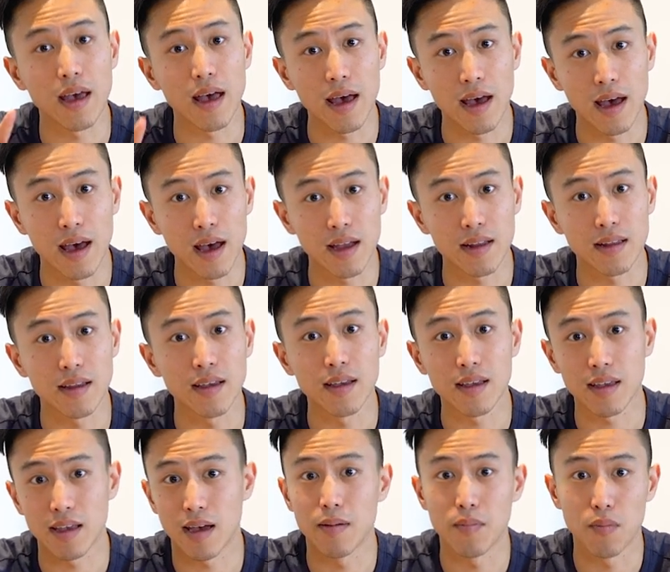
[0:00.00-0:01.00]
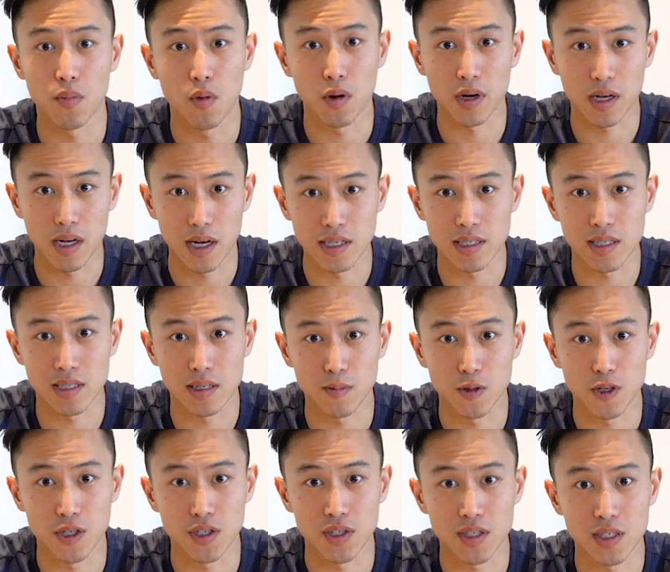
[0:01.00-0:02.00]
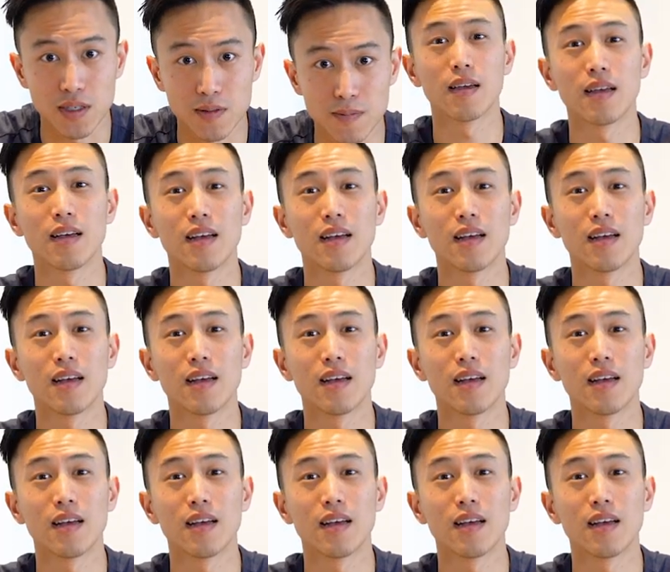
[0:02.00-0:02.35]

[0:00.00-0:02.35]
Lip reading: and get more customers.